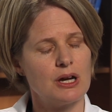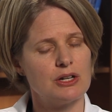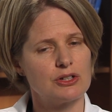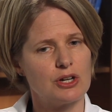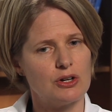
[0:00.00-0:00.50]

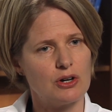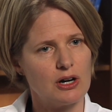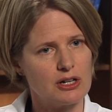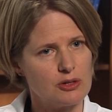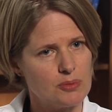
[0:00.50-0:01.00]
undergo
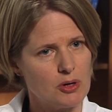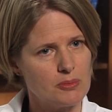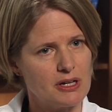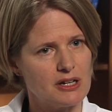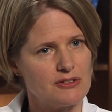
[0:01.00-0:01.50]

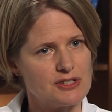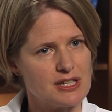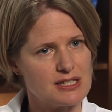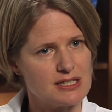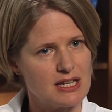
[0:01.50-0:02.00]
cardiopulmonary
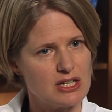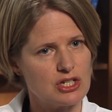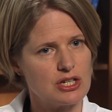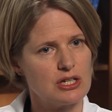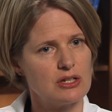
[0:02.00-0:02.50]

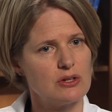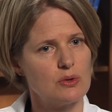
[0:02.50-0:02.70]
resuscitation